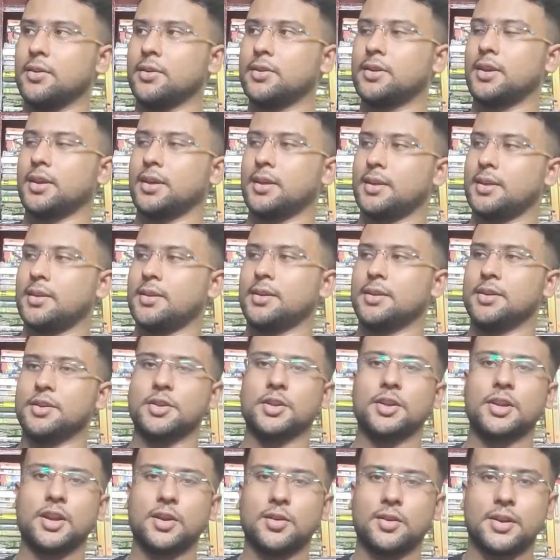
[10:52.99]
okay.
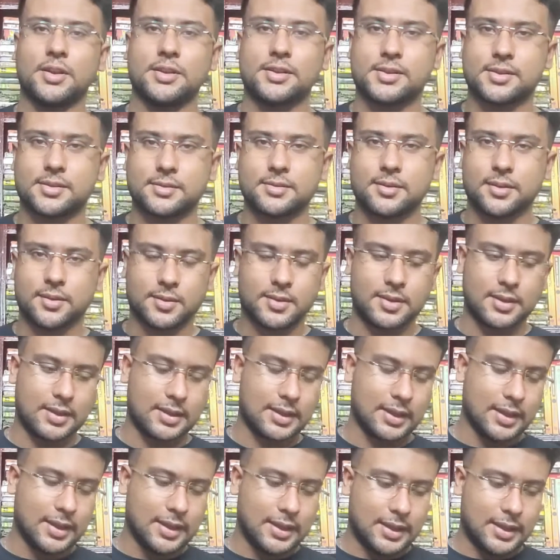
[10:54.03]
Daenerys, okay.